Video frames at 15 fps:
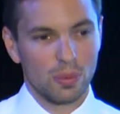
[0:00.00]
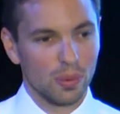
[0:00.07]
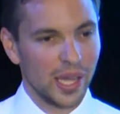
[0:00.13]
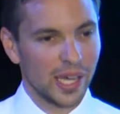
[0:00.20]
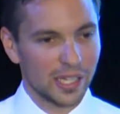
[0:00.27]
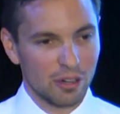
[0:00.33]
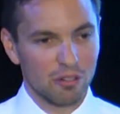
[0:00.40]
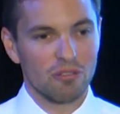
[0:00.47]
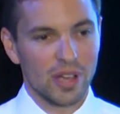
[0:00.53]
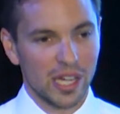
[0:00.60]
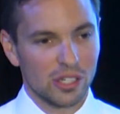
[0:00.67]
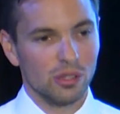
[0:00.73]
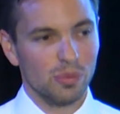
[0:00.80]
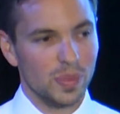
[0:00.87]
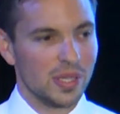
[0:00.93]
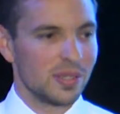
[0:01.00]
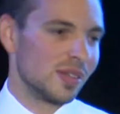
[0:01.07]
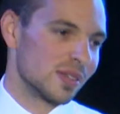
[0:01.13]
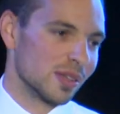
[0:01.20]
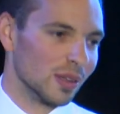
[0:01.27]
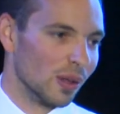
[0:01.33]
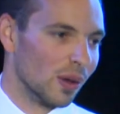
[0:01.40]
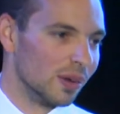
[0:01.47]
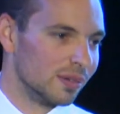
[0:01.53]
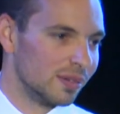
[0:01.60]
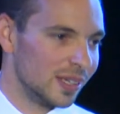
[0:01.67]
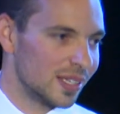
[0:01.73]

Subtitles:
well, that can affect your business a lot.